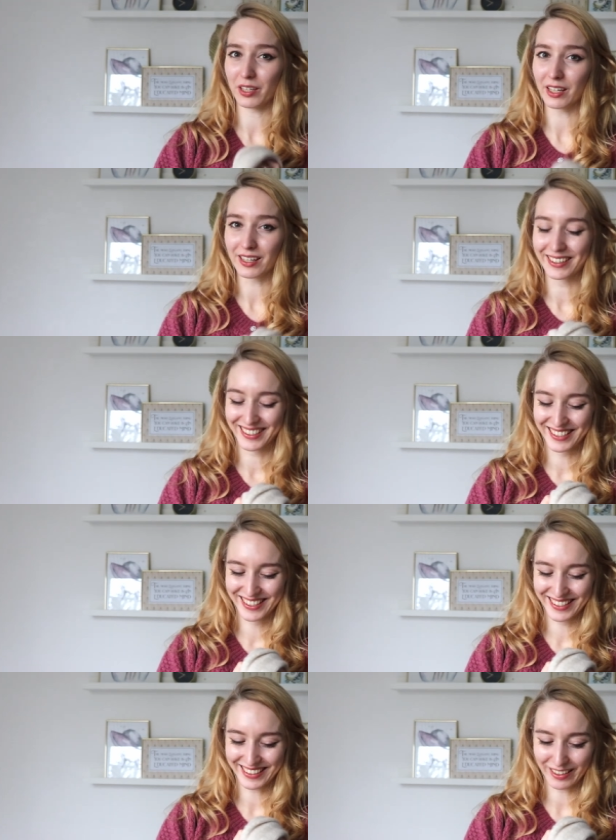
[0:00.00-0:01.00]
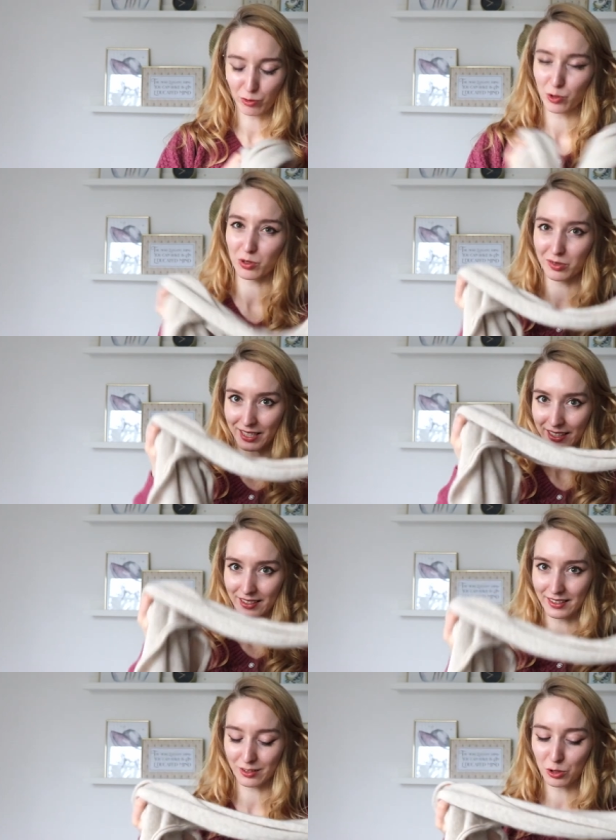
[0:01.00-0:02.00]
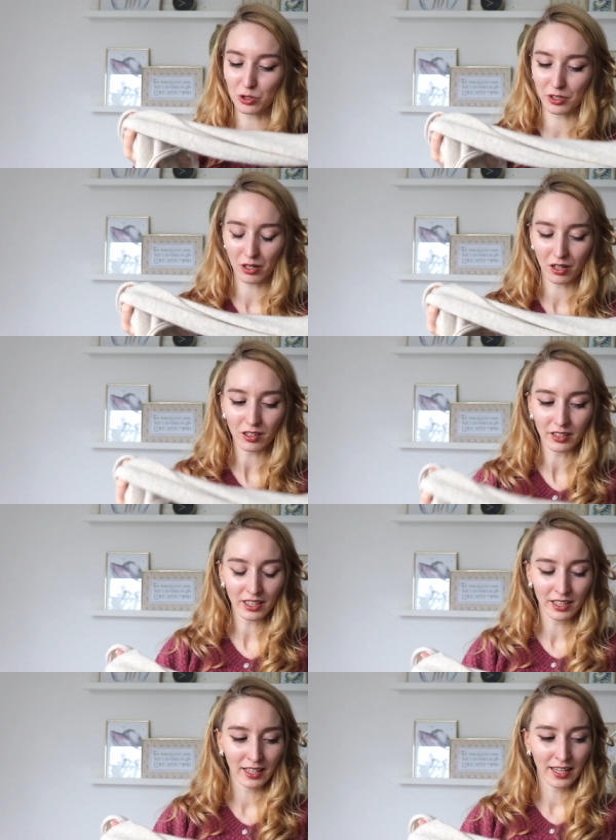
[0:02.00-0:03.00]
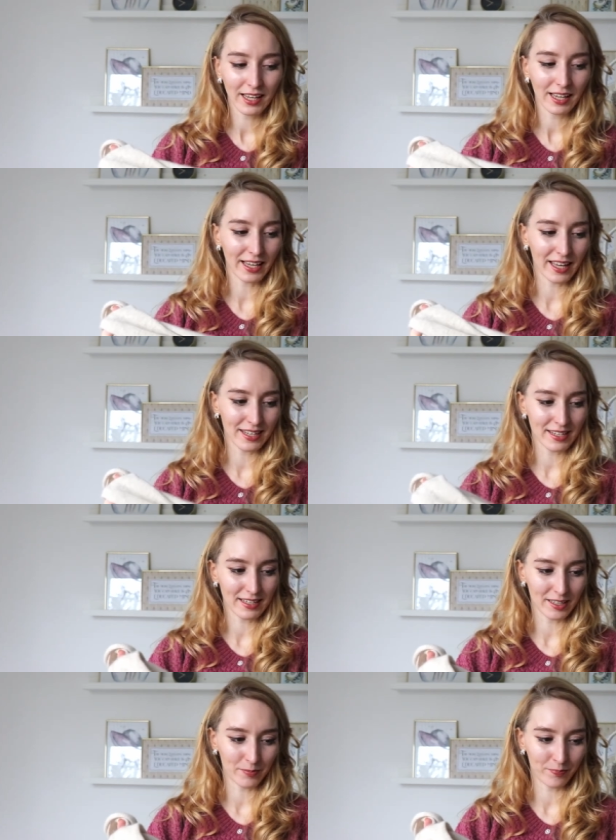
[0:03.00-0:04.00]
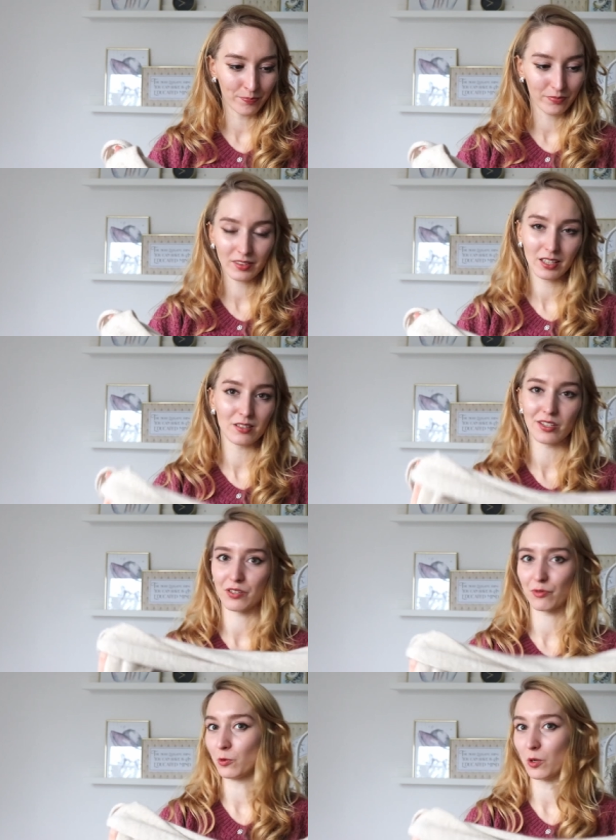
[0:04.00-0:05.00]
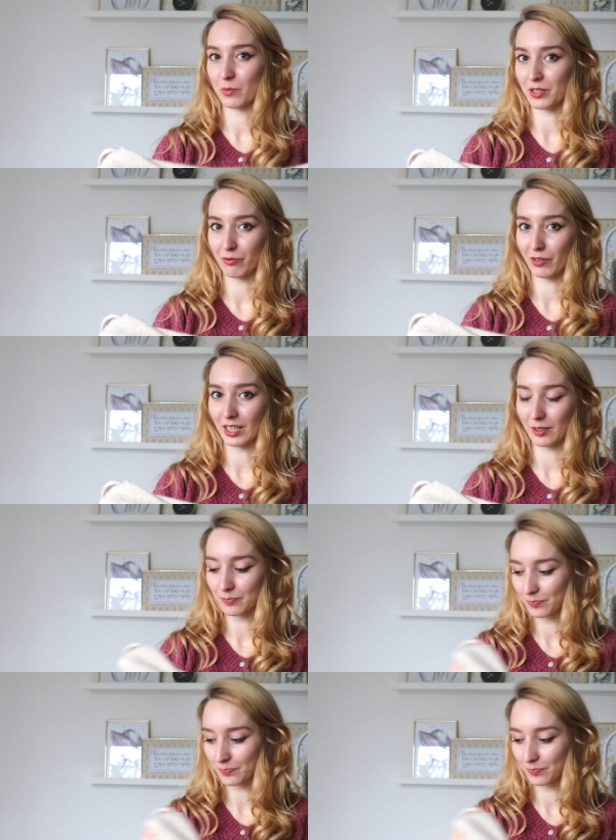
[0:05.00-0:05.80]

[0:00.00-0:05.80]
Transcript: years if you choose like a neutral color and um, it's just the warmest thing.